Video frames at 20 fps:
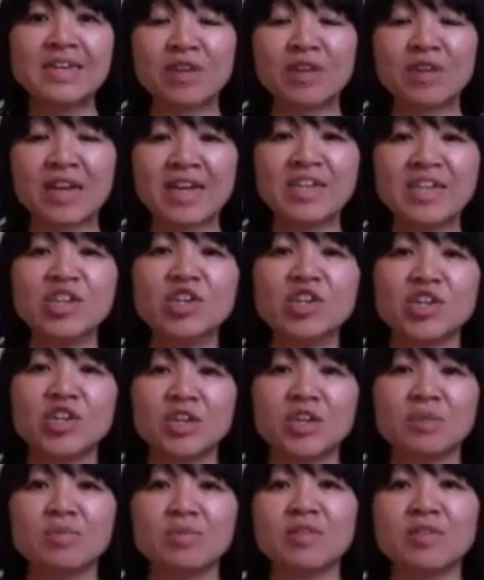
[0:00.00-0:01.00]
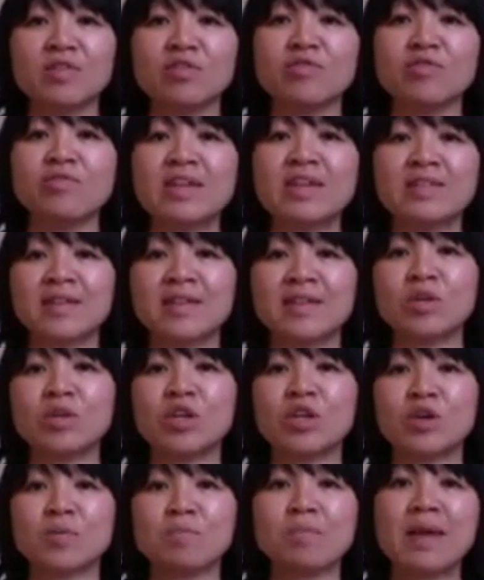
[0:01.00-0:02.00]
relationships and threads that we
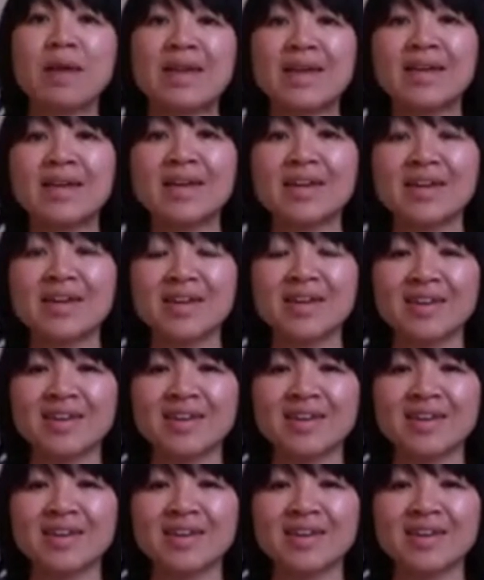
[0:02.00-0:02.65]
don't make